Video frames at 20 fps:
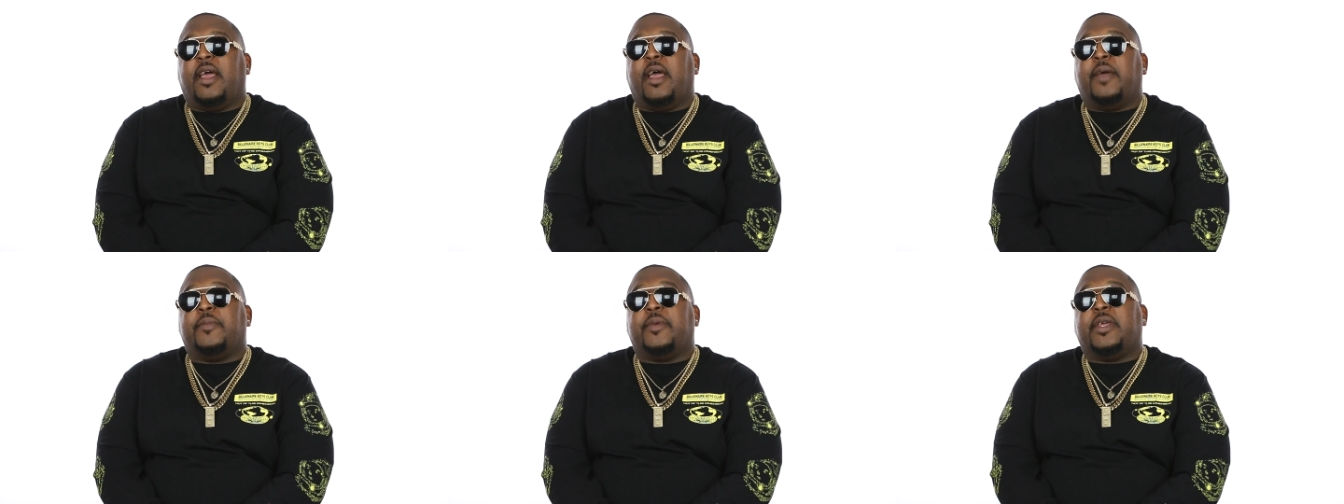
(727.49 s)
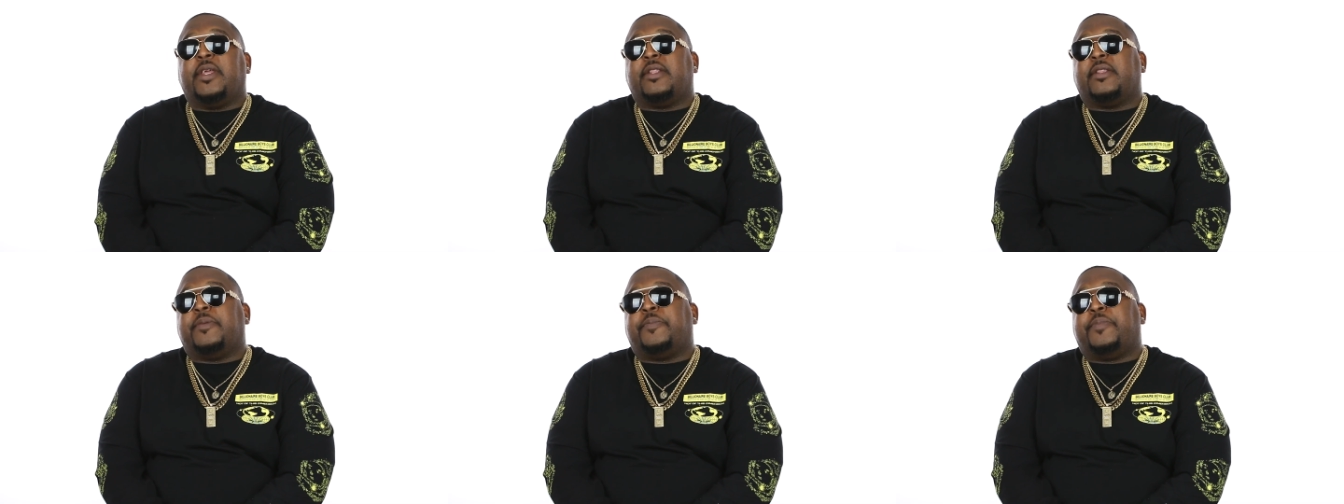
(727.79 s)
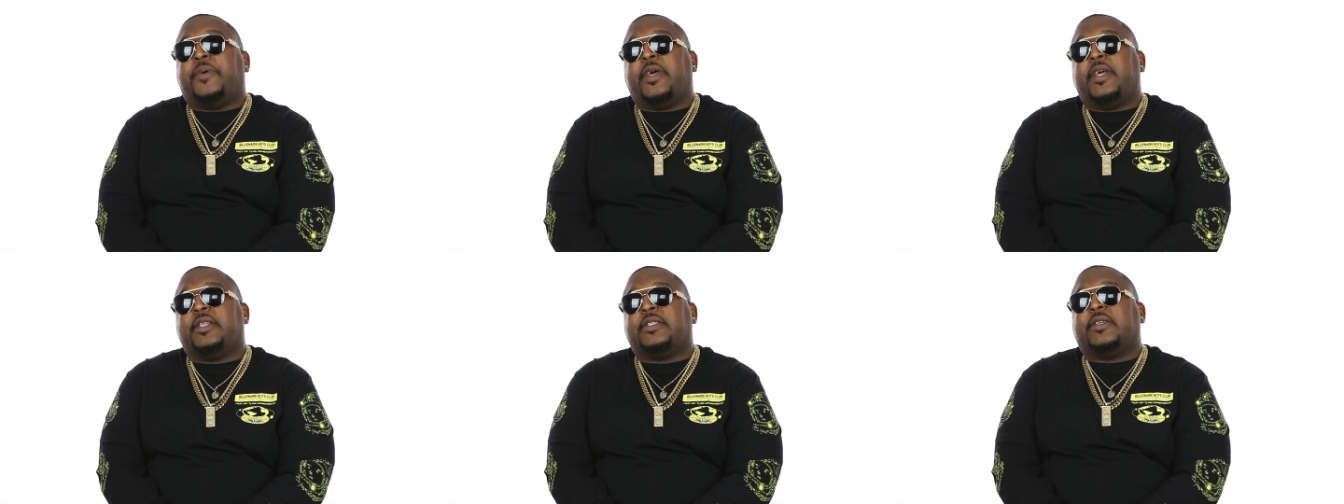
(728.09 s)
I mean, it
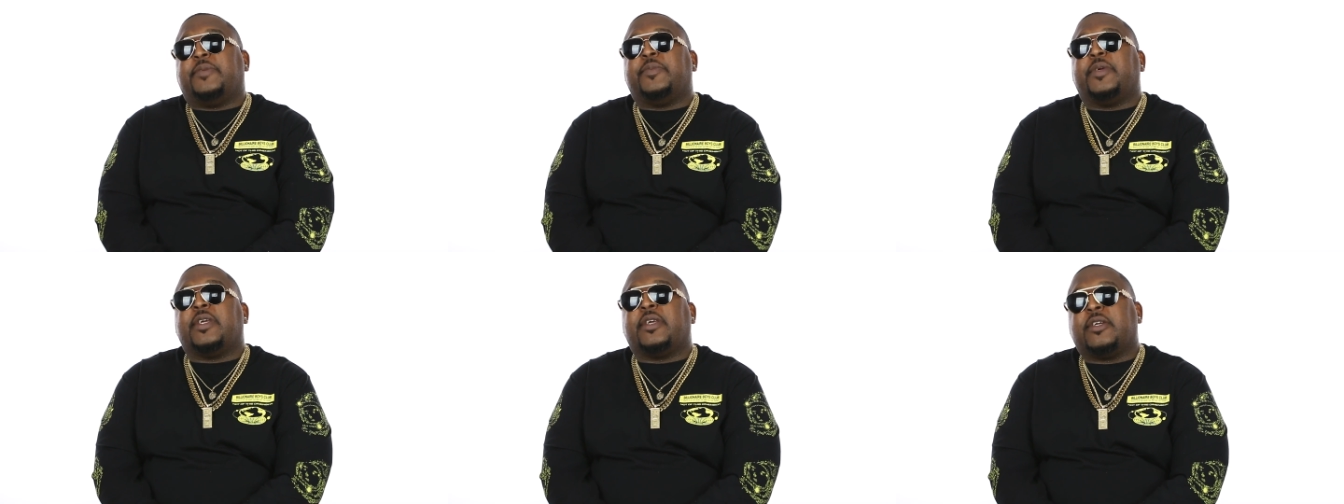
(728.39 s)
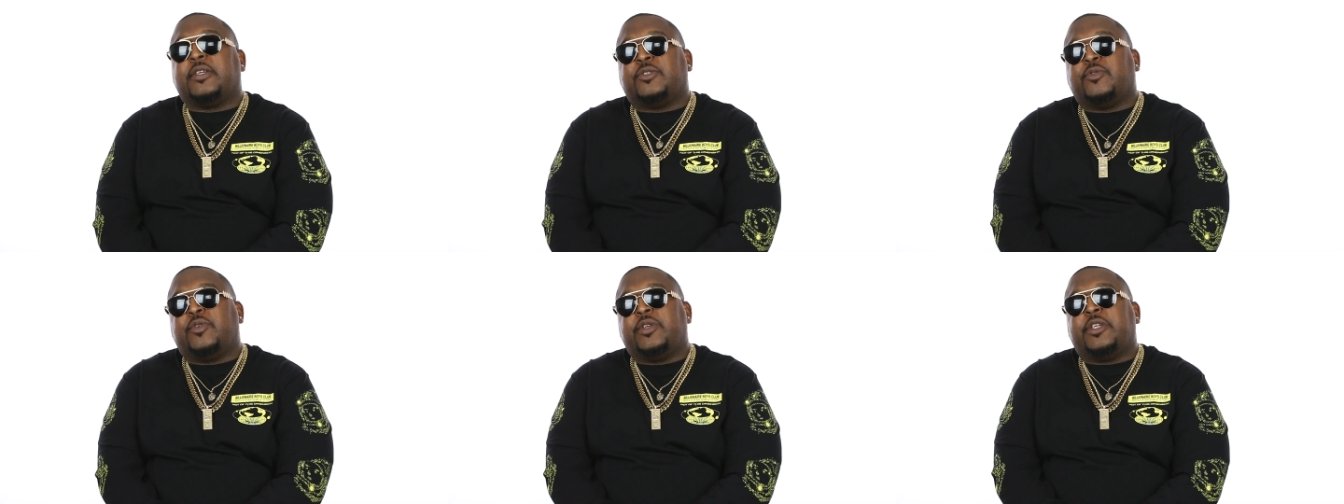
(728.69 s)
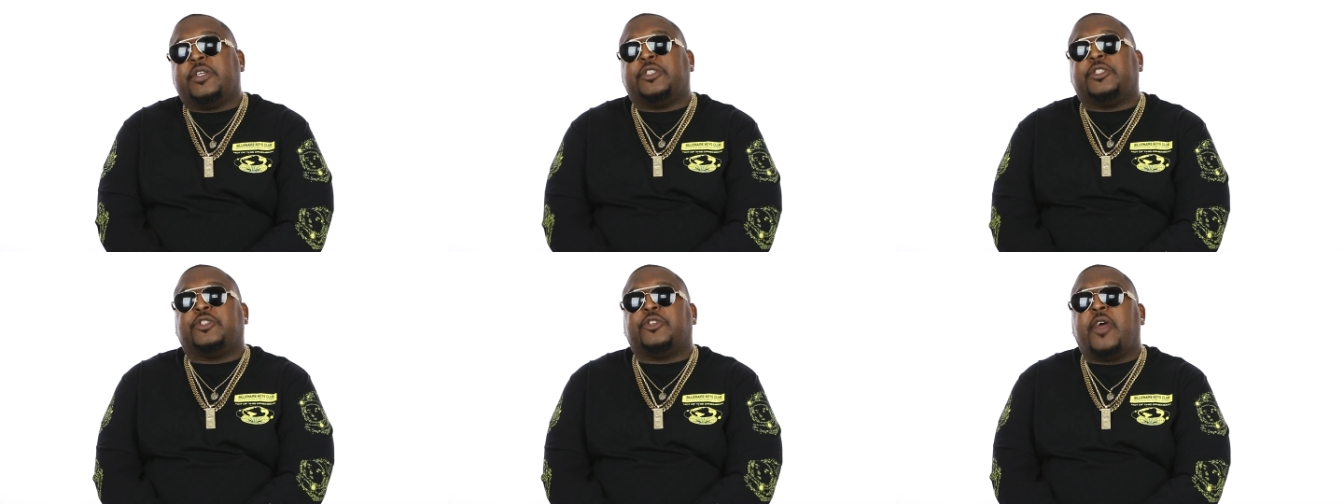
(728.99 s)
depends. I mean, because when
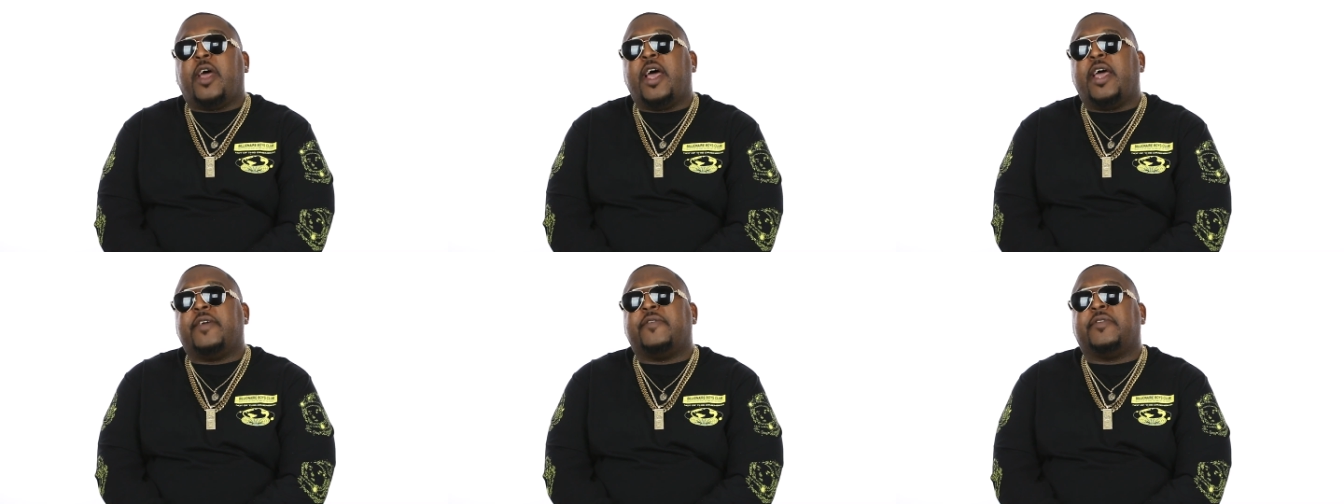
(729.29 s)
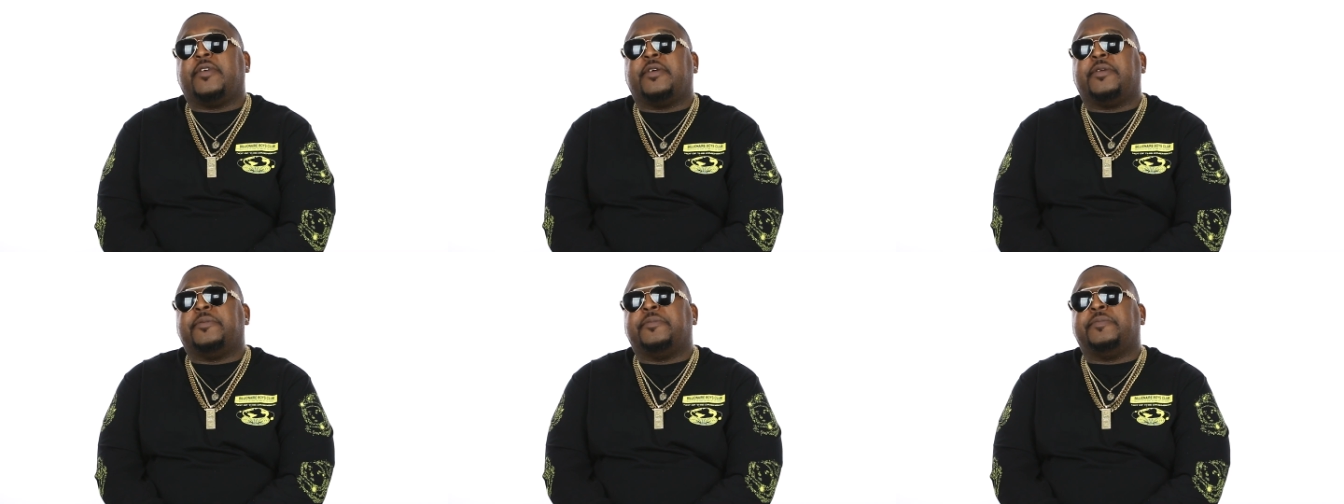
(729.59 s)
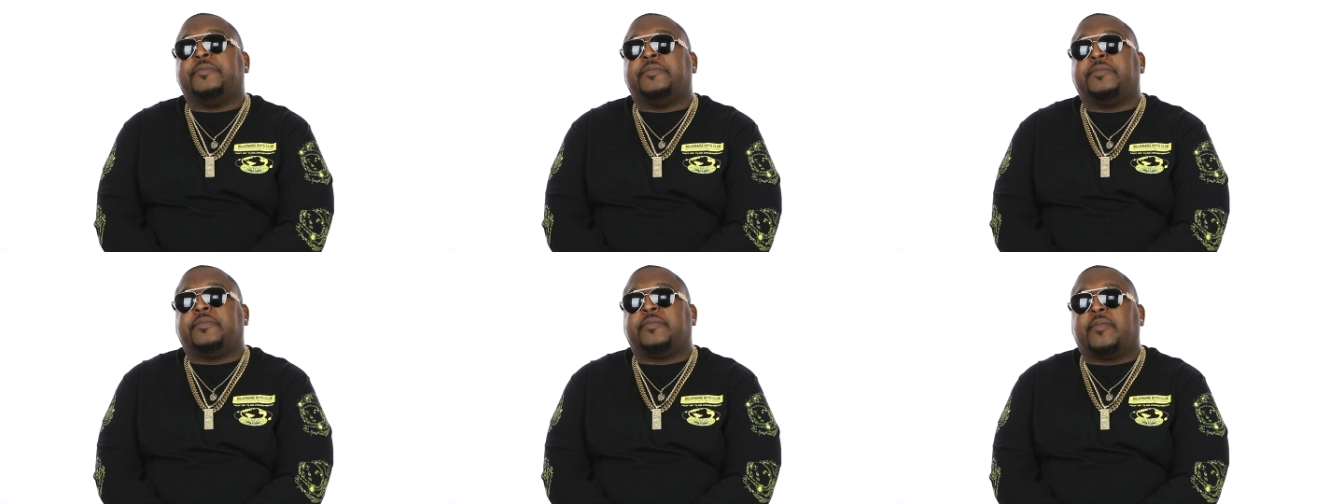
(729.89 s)
you're driving,